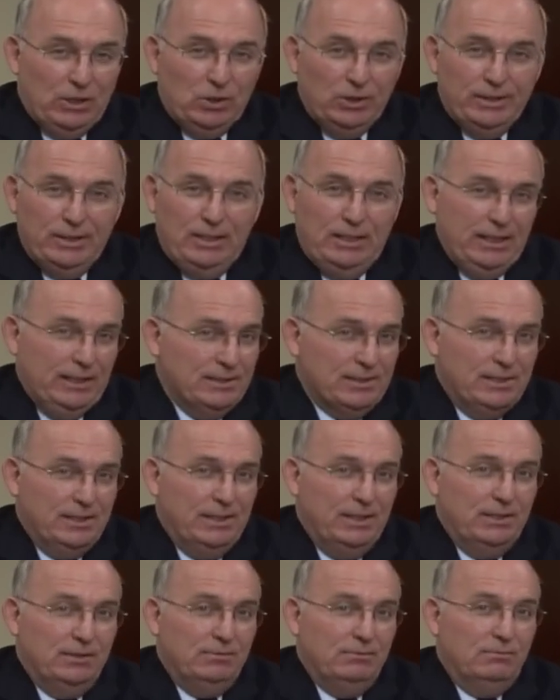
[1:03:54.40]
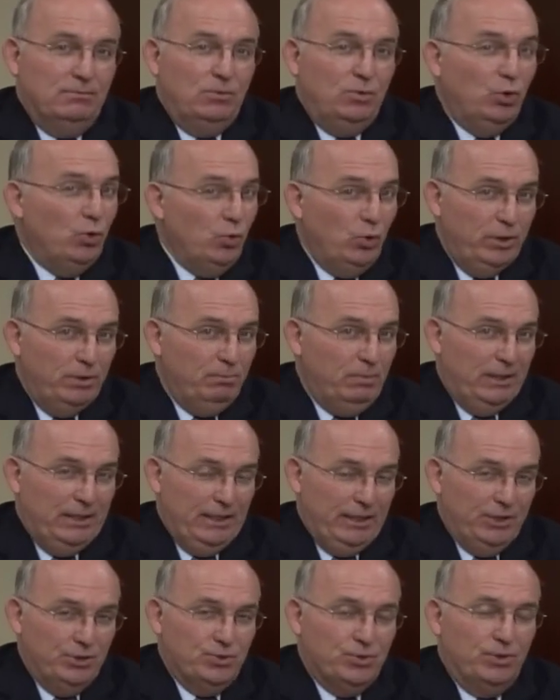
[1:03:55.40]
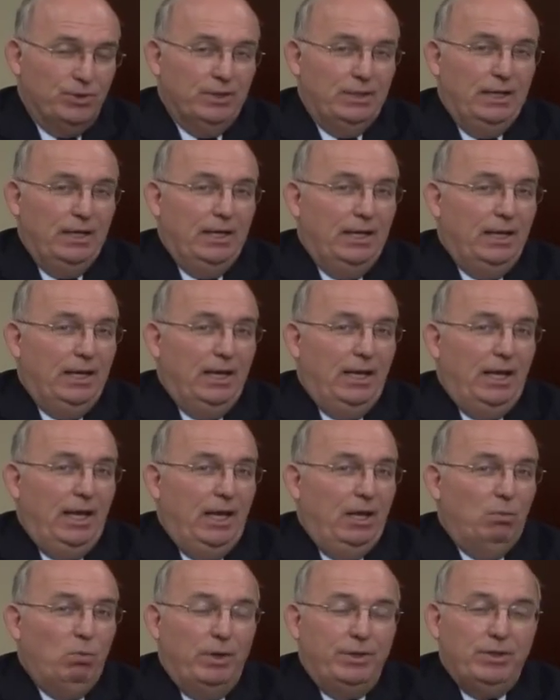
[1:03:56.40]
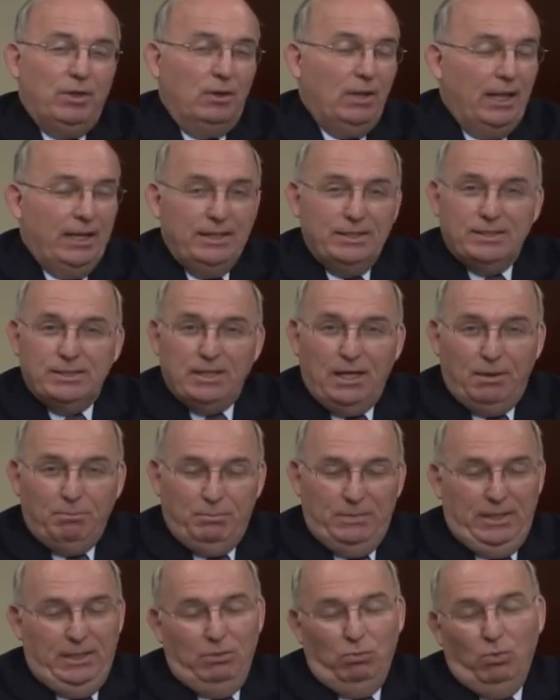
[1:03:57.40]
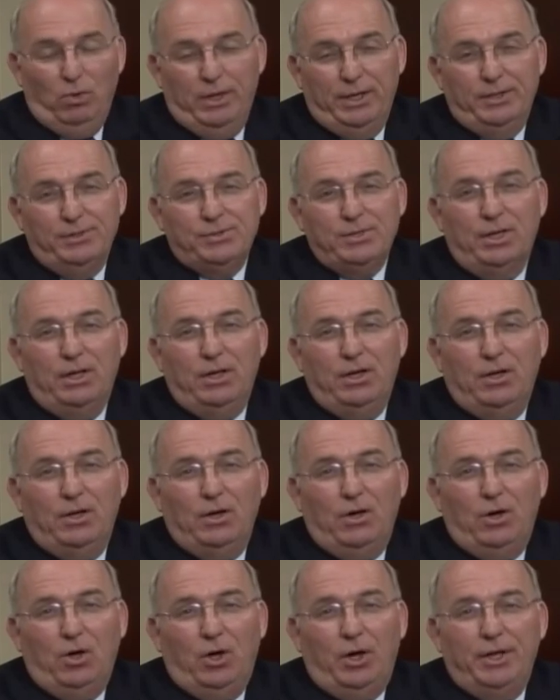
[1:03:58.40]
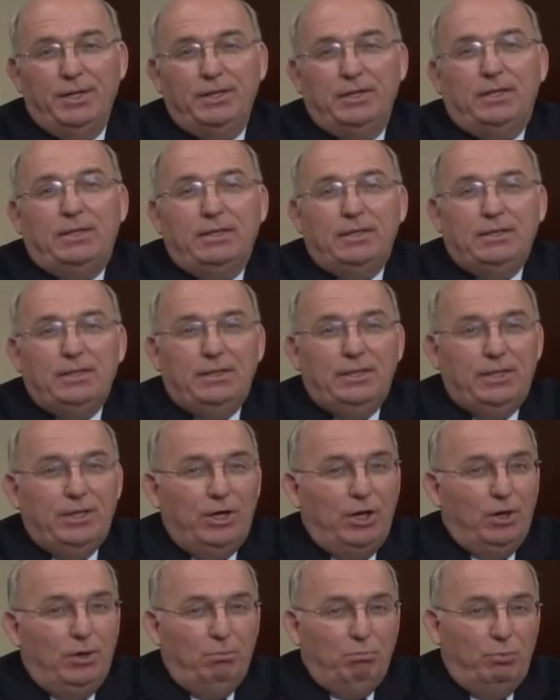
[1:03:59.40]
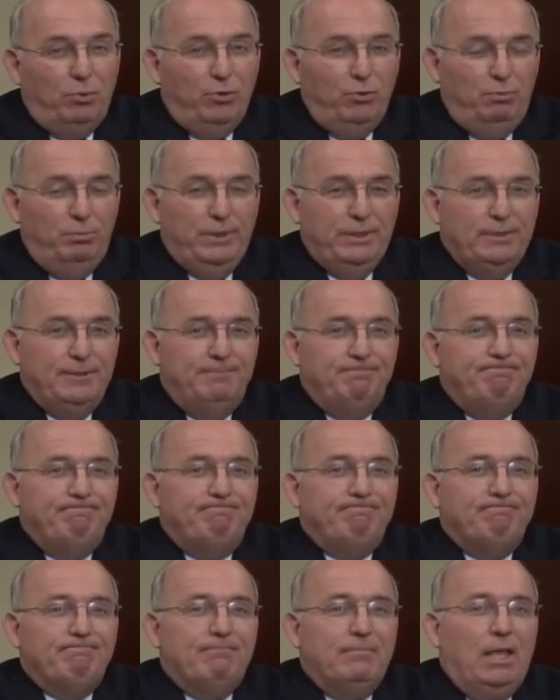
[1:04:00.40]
killed in the incident, who had been injured, and what their latest update was on their improvement.